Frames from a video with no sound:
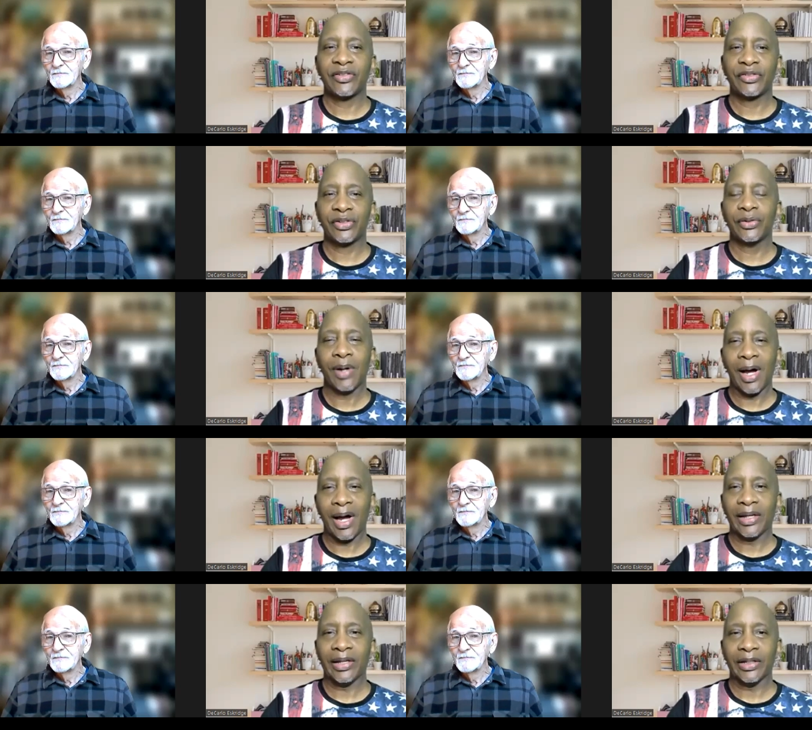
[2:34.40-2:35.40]
Speaker 1: to i
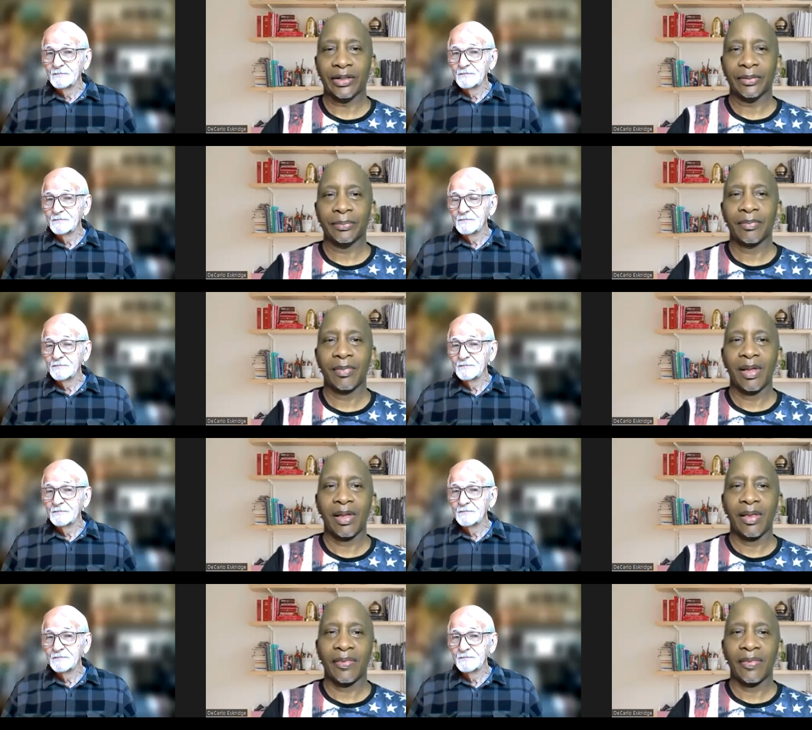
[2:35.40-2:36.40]
am
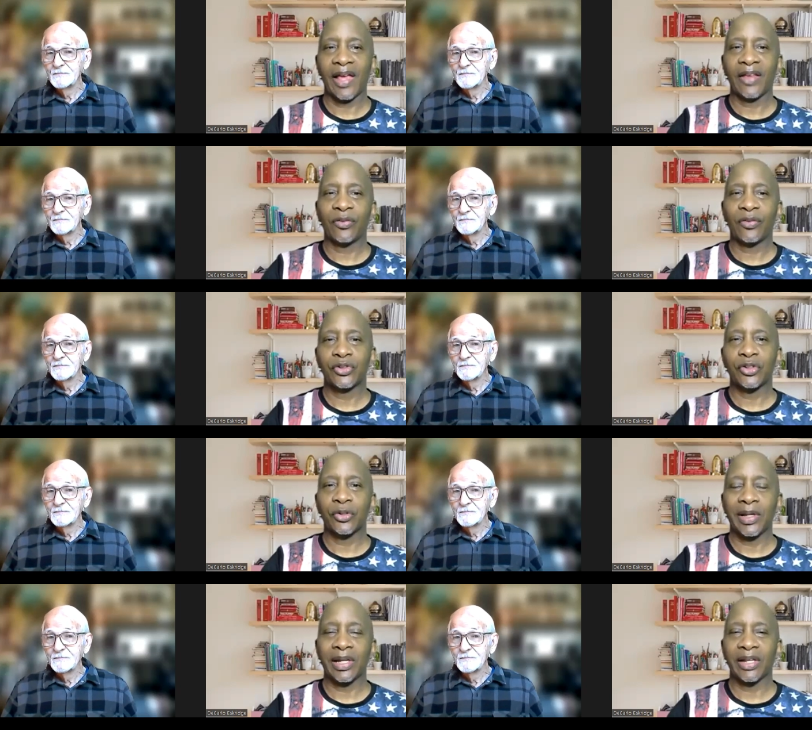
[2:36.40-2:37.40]
that's what you're being
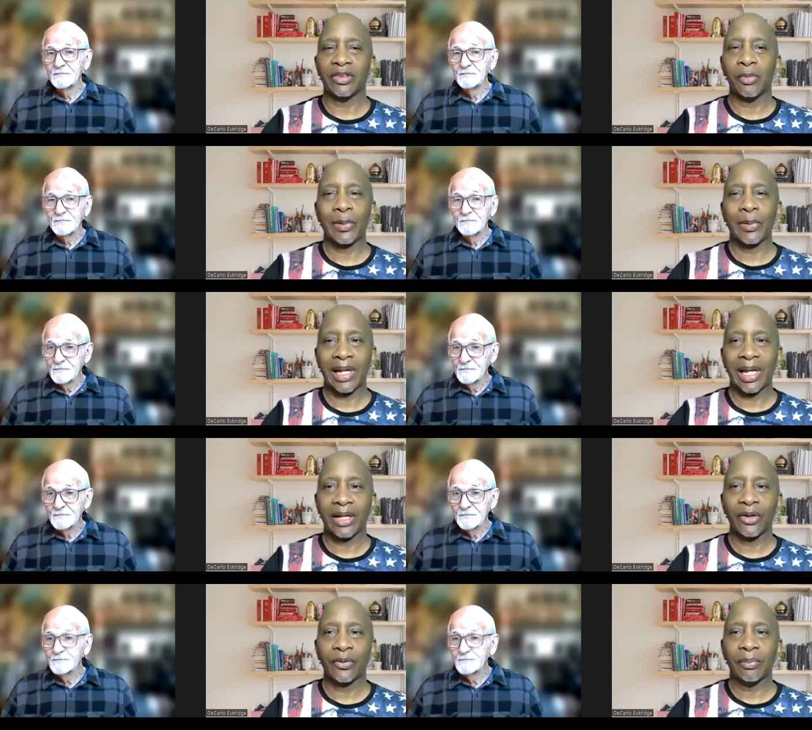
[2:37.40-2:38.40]
at the moment. And I know that
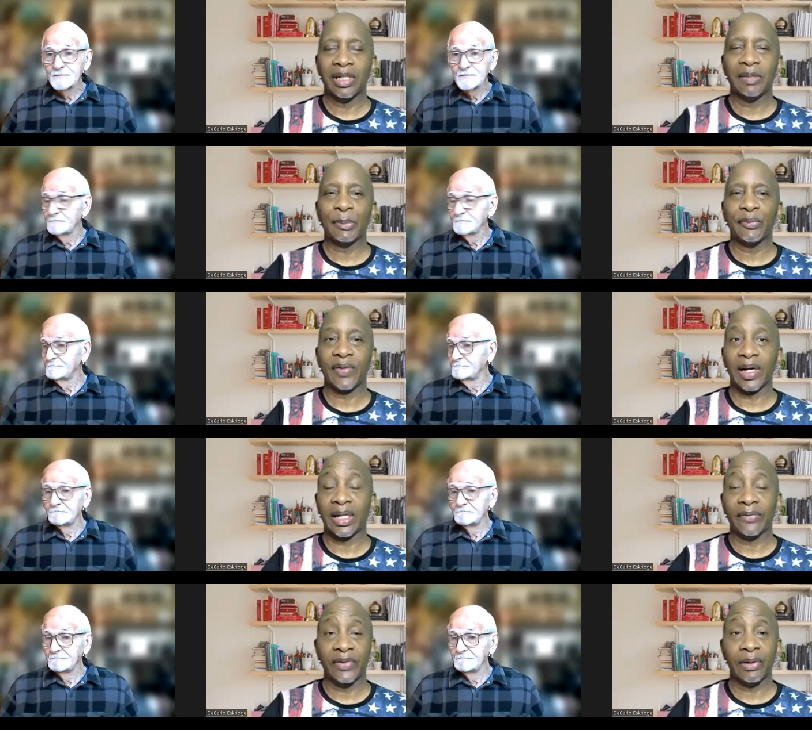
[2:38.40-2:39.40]
many people find that
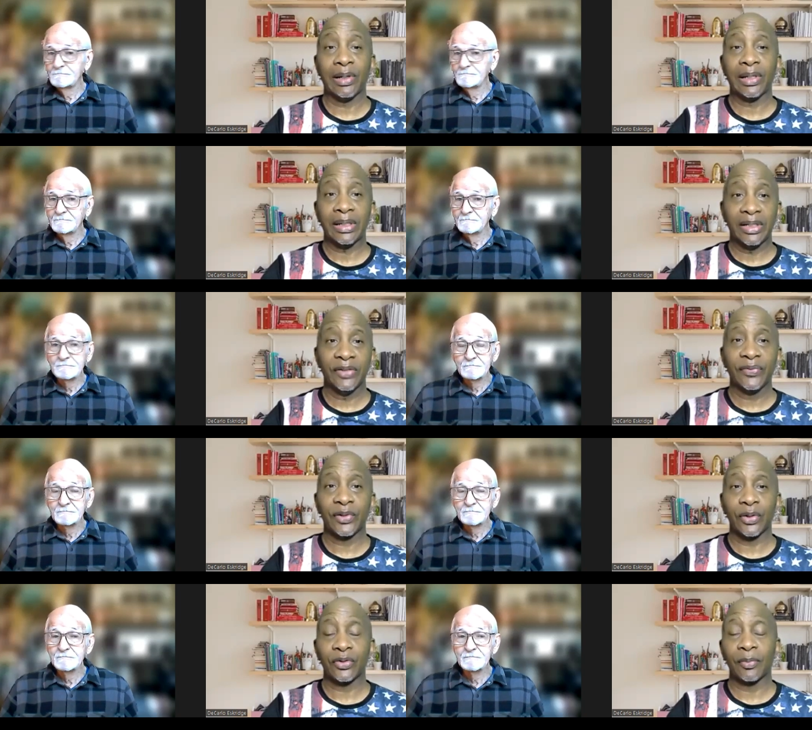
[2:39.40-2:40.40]
very
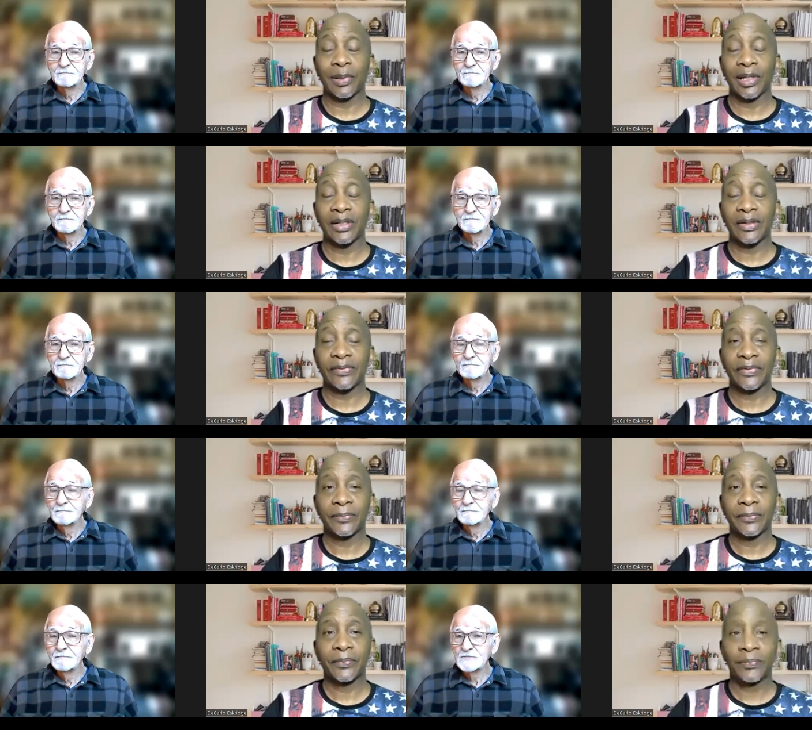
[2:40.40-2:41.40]
difficult
Speaker 2: to believe.
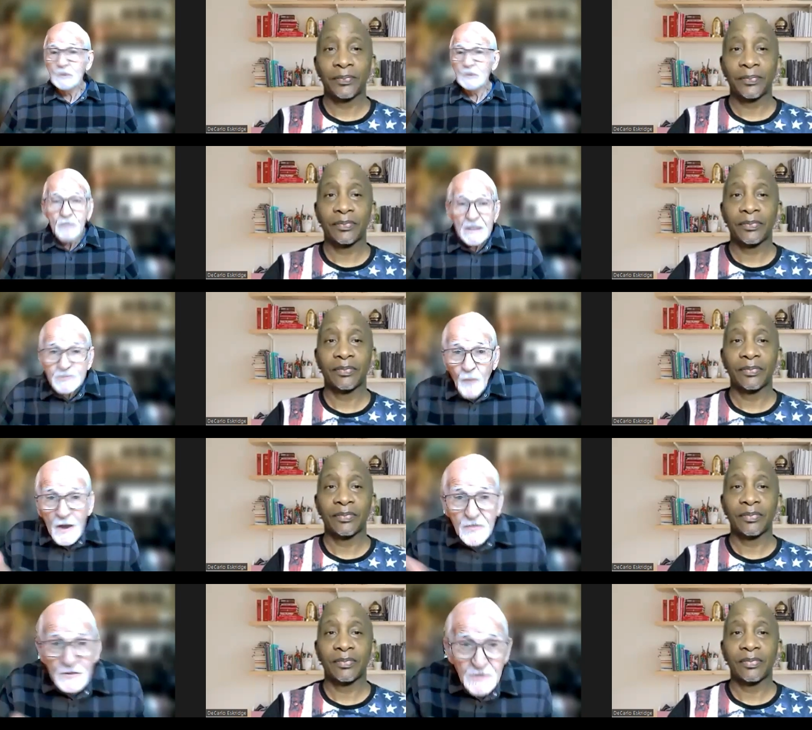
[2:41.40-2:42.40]
So that's
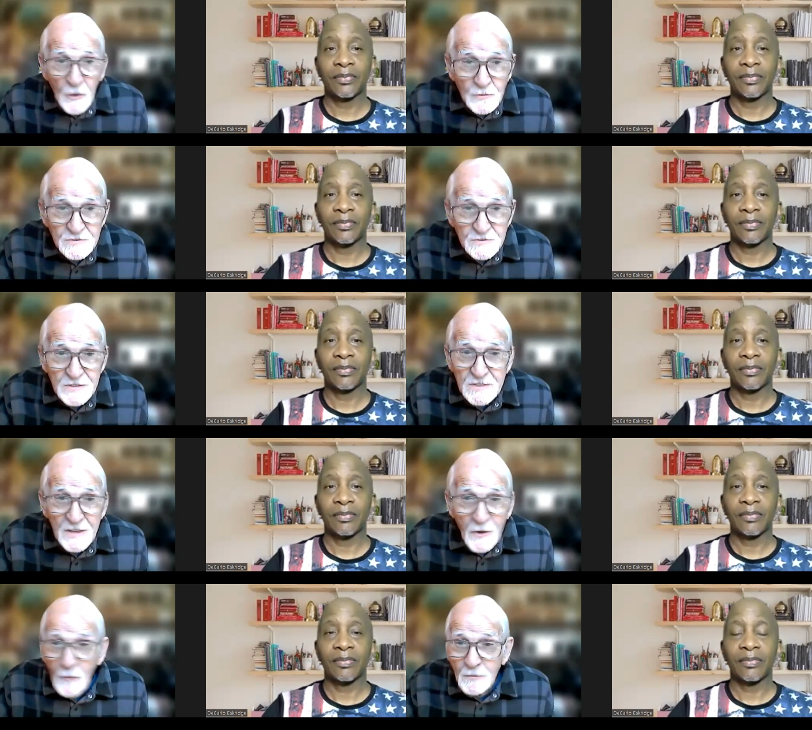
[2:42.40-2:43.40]
why they told you to
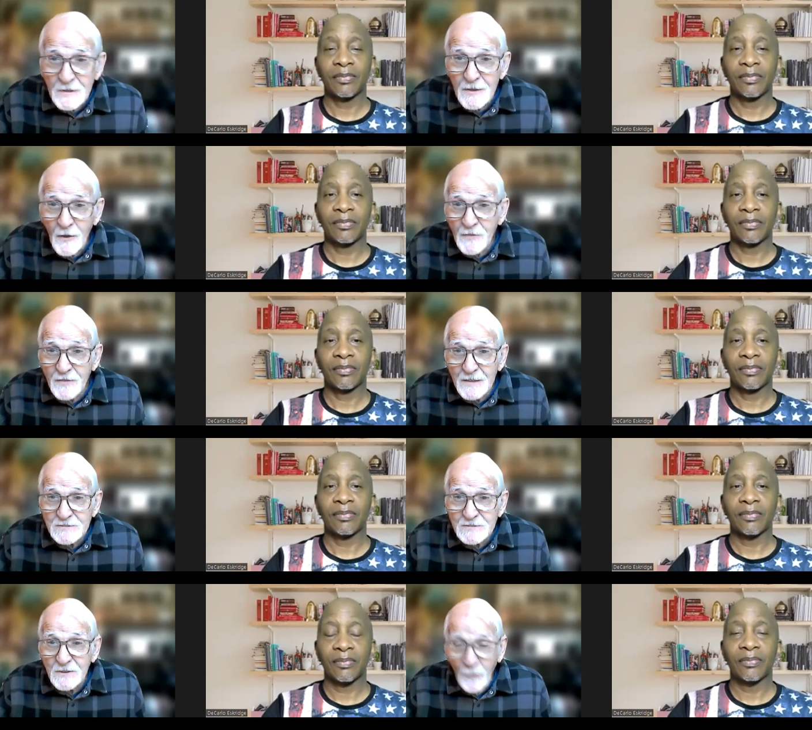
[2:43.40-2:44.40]
think only on things
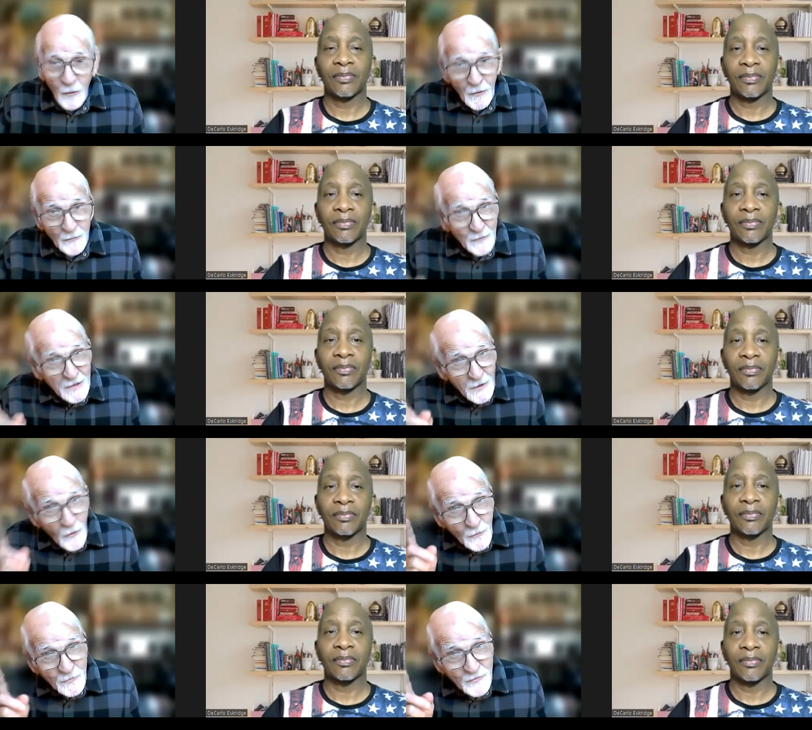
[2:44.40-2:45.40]
that, are, well, think
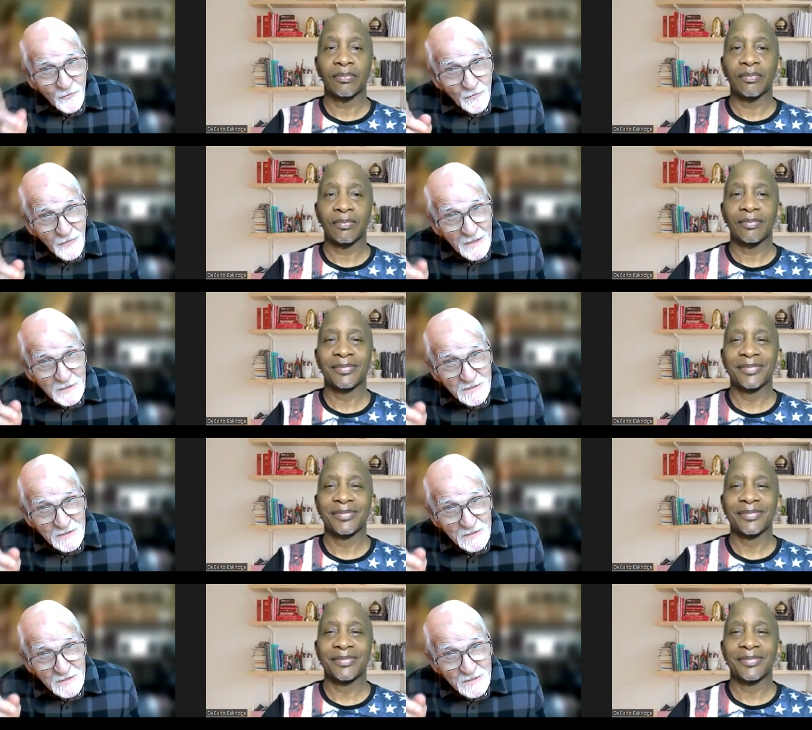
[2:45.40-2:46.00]
on things